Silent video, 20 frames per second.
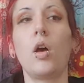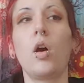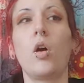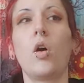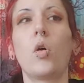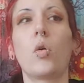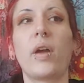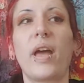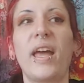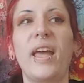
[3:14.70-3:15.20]

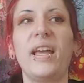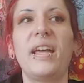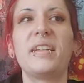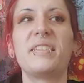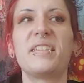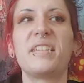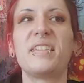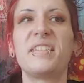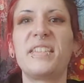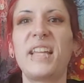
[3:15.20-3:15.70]
Okay,
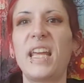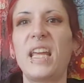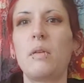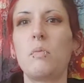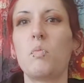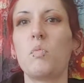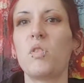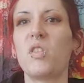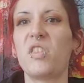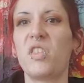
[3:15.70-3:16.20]
it's the
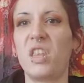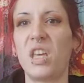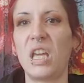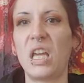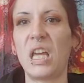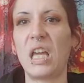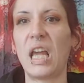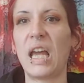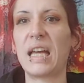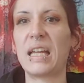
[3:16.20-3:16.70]
same
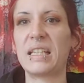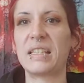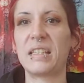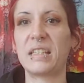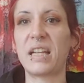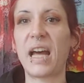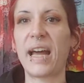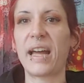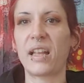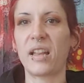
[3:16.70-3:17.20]
thing as the
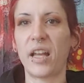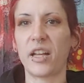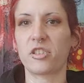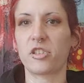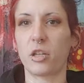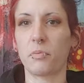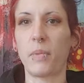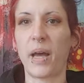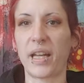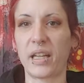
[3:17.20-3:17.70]

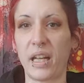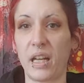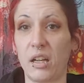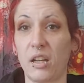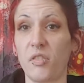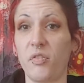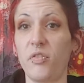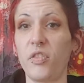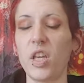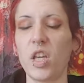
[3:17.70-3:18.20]
dielectric
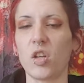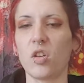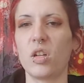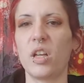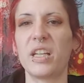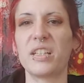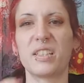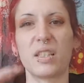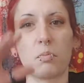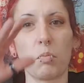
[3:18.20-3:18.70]
magnetic field.
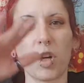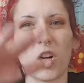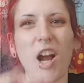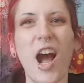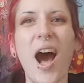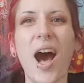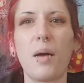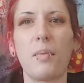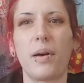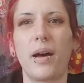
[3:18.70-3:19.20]
It's the
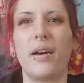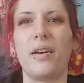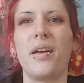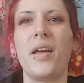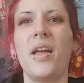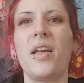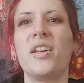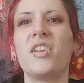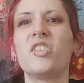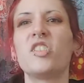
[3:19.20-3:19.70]
Merkaba.
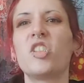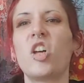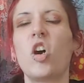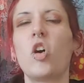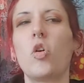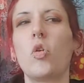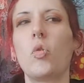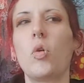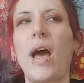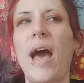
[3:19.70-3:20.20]

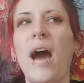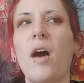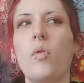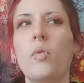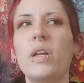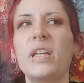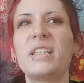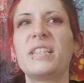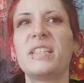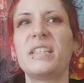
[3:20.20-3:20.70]
So
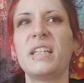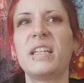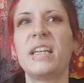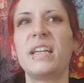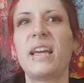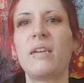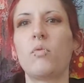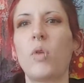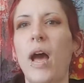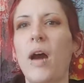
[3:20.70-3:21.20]

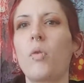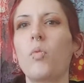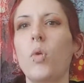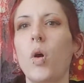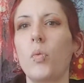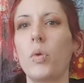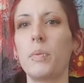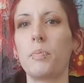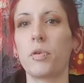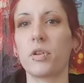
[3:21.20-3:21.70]

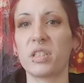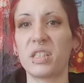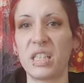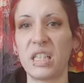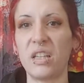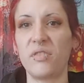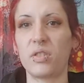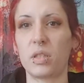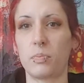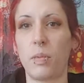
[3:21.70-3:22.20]
what we
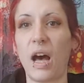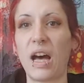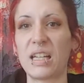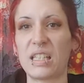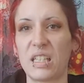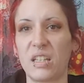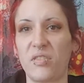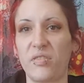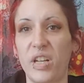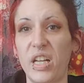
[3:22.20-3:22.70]
perceive as
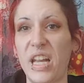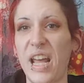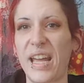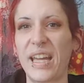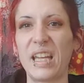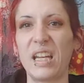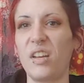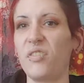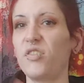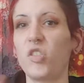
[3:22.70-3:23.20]
positive and
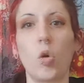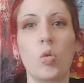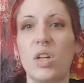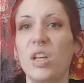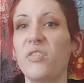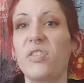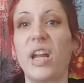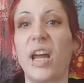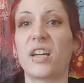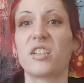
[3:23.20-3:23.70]
negative don't
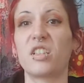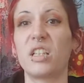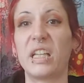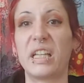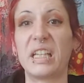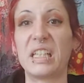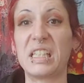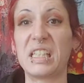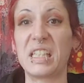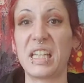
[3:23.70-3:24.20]
even actually
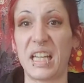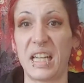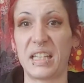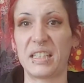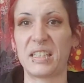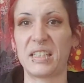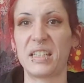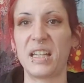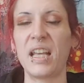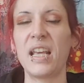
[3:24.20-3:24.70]

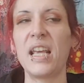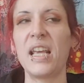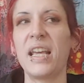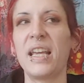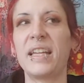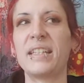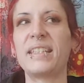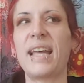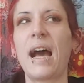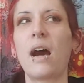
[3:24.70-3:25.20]
exist.
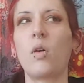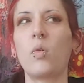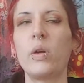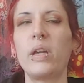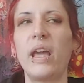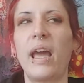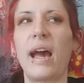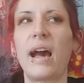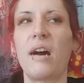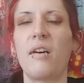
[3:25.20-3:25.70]
It's how
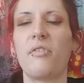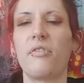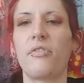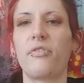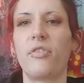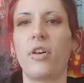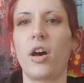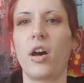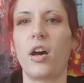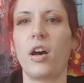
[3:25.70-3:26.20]
we
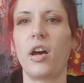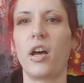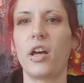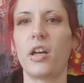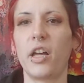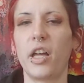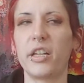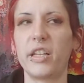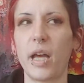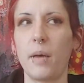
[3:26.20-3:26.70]
have
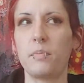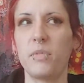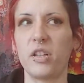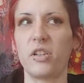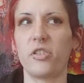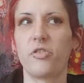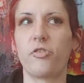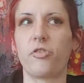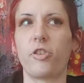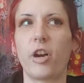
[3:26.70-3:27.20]

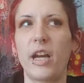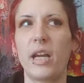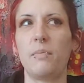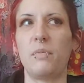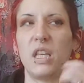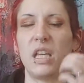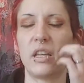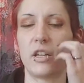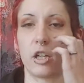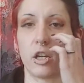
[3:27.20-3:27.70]
attempted to frame
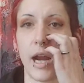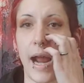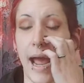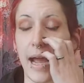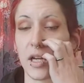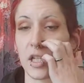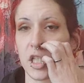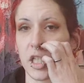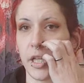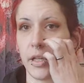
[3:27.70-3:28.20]
the
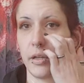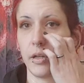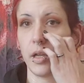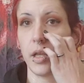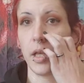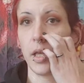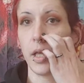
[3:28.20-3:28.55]
interaction